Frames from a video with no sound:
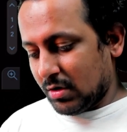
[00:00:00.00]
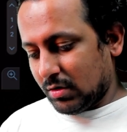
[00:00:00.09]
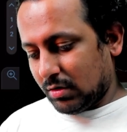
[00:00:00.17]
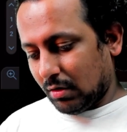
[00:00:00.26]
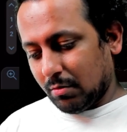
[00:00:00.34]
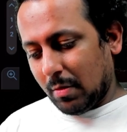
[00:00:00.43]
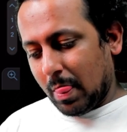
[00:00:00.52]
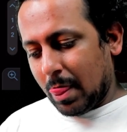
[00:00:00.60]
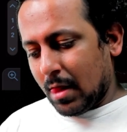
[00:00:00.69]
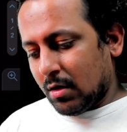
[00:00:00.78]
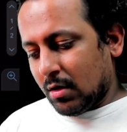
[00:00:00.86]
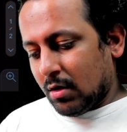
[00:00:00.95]
So
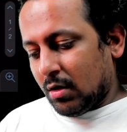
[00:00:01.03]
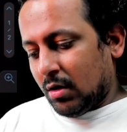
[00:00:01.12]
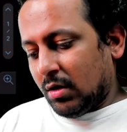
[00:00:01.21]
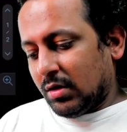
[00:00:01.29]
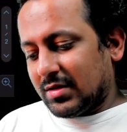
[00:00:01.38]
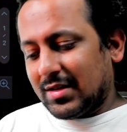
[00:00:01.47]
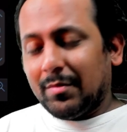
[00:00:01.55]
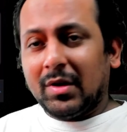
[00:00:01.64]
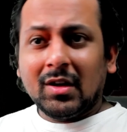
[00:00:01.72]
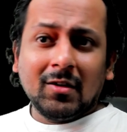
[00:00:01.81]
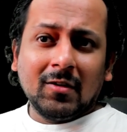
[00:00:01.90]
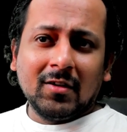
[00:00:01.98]

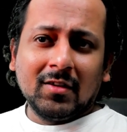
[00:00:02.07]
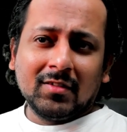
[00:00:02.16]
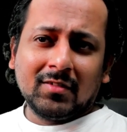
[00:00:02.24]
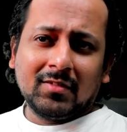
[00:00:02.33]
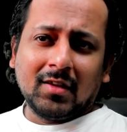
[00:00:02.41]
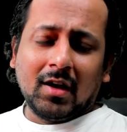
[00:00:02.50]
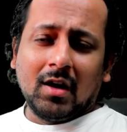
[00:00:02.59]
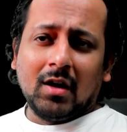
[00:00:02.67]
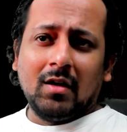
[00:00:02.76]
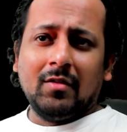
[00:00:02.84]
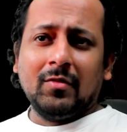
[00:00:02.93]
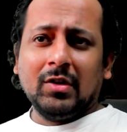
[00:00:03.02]
stemming is
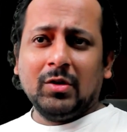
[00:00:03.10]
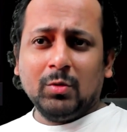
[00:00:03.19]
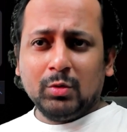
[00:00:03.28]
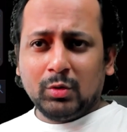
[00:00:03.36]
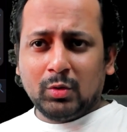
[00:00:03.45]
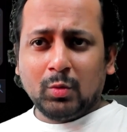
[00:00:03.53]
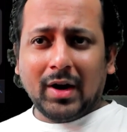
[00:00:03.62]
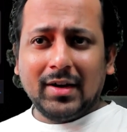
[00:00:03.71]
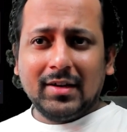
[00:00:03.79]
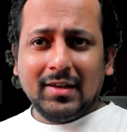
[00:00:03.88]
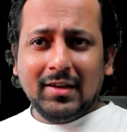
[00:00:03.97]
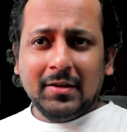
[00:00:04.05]
used
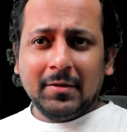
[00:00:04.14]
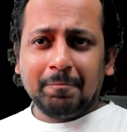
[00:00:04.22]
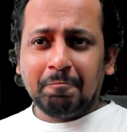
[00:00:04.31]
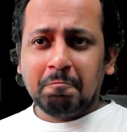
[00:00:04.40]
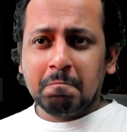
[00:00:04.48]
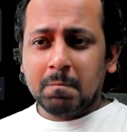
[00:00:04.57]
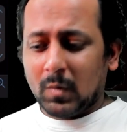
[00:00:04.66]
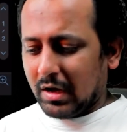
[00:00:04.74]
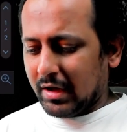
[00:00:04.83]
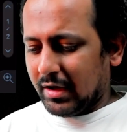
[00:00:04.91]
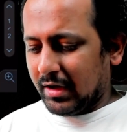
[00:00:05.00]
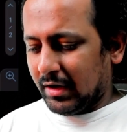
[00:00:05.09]
widely,
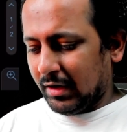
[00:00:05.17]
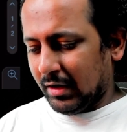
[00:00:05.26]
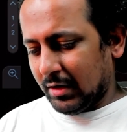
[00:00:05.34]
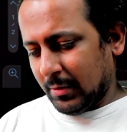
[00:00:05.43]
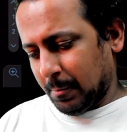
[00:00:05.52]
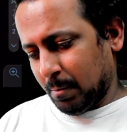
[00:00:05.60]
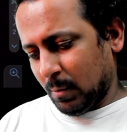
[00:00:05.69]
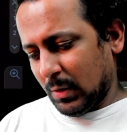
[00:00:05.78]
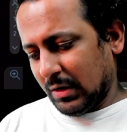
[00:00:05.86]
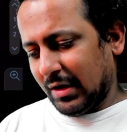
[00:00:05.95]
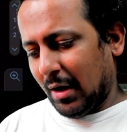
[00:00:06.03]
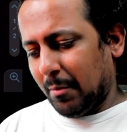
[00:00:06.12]
and
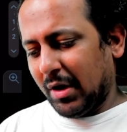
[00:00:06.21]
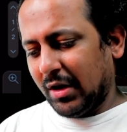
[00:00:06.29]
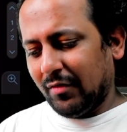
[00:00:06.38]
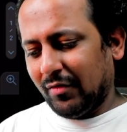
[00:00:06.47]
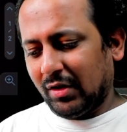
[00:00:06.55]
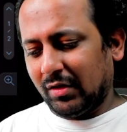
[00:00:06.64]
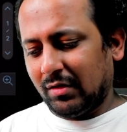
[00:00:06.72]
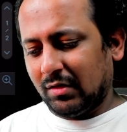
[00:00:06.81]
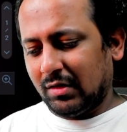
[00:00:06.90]
there are many different